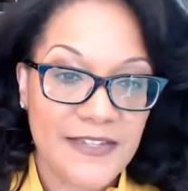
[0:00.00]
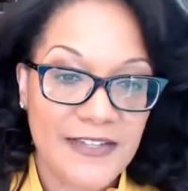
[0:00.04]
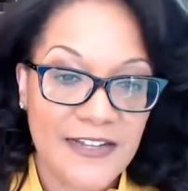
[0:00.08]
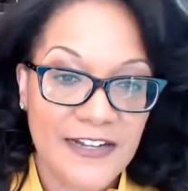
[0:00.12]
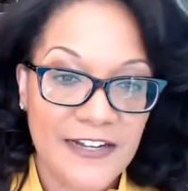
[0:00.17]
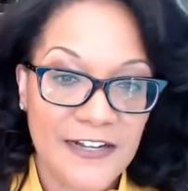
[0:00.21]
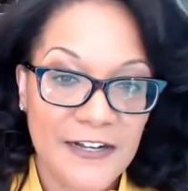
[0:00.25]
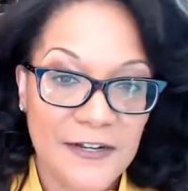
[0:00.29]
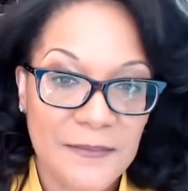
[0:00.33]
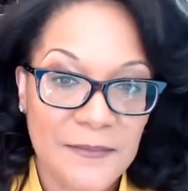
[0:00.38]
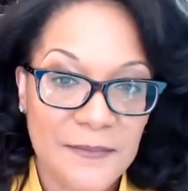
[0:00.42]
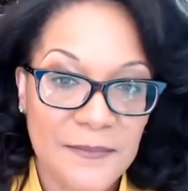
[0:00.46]

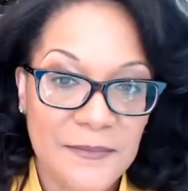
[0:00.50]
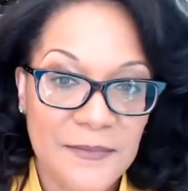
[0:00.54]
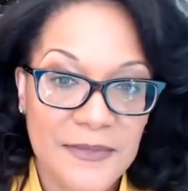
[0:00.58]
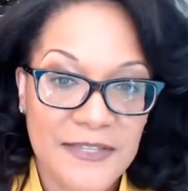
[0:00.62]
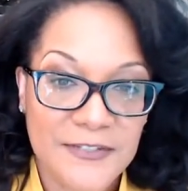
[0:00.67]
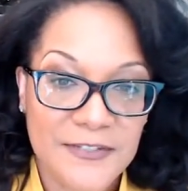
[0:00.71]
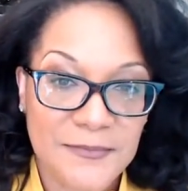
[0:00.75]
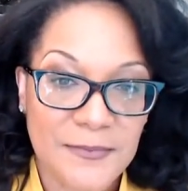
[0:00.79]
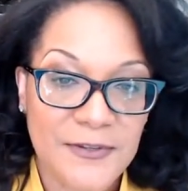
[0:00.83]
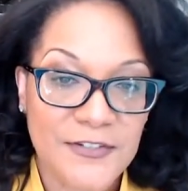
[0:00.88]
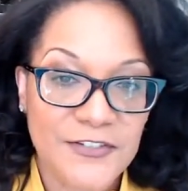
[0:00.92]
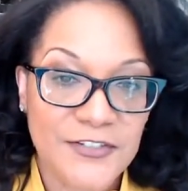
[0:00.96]

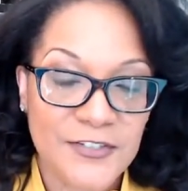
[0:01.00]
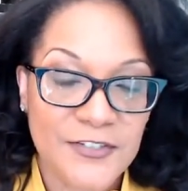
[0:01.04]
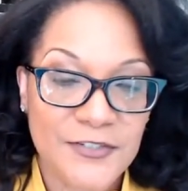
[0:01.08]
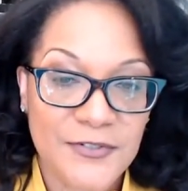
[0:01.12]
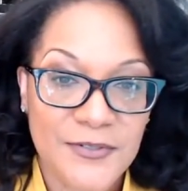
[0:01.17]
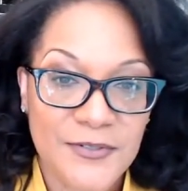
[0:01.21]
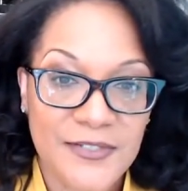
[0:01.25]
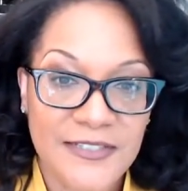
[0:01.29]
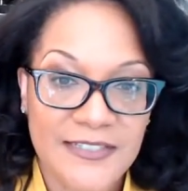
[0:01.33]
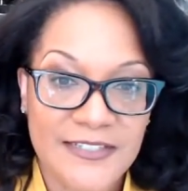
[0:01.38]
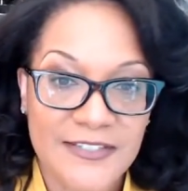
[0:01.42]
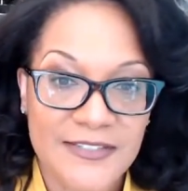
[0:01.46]
especially
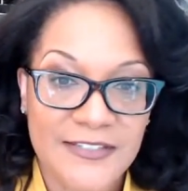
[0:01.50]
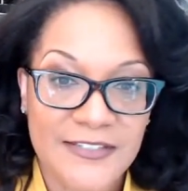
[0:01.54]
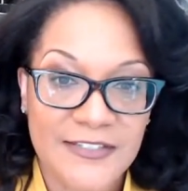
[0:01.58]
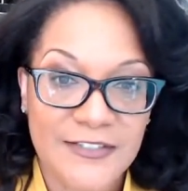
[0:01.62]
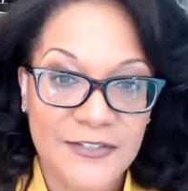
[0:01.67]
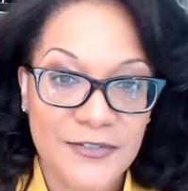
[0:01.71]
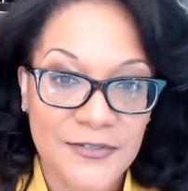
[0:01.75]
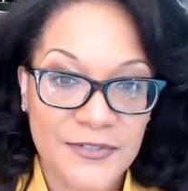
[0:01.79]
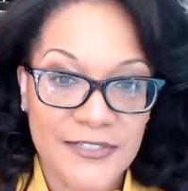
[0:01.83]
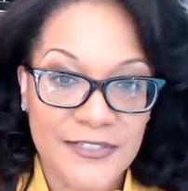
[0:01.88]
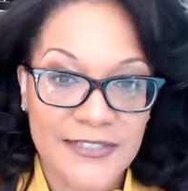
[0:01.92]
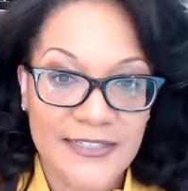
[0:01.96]
during
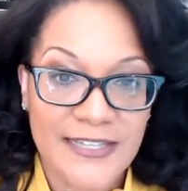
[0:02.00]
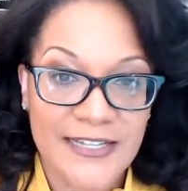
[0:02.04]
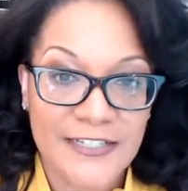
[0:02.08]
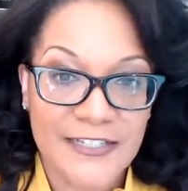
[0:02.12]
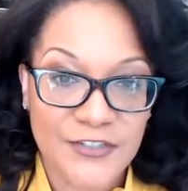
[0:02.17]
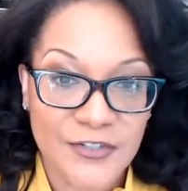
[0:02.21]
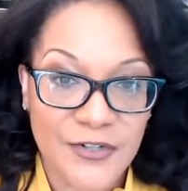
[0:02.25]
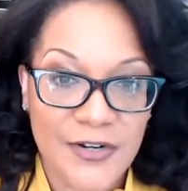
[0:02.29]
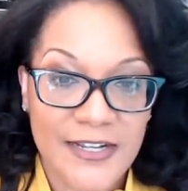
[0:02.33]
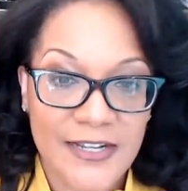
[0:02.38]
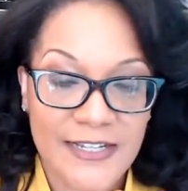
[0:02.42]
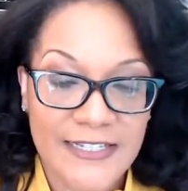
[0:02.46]
that
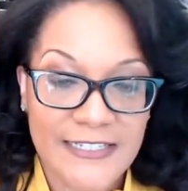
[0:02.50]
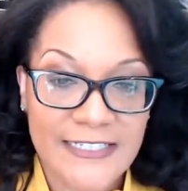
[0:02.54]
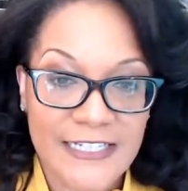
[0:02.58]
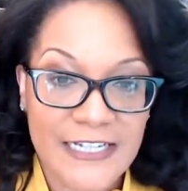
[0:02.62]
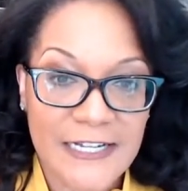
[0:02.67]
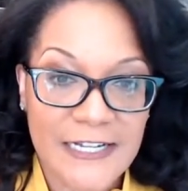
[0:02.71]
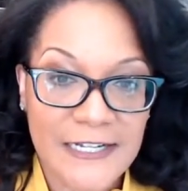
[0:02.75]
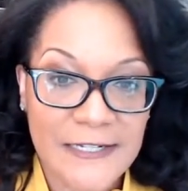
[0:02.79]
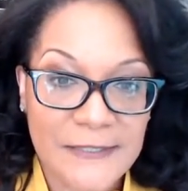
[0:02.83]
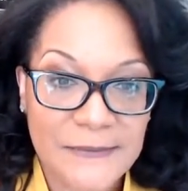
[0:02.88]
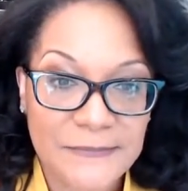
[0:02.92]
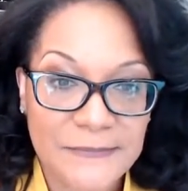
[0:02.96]
trying
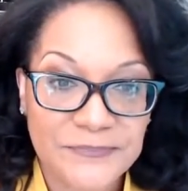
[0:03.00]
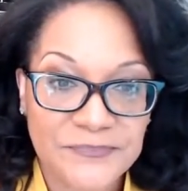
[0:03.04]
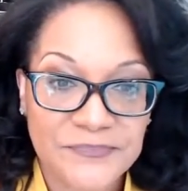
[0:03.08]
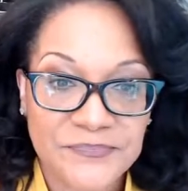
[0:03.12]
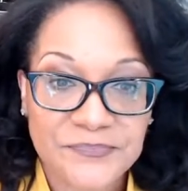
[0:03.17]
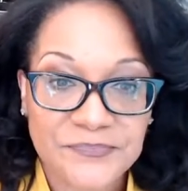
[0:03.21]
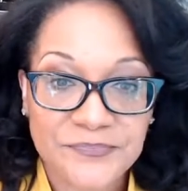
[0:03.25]
time.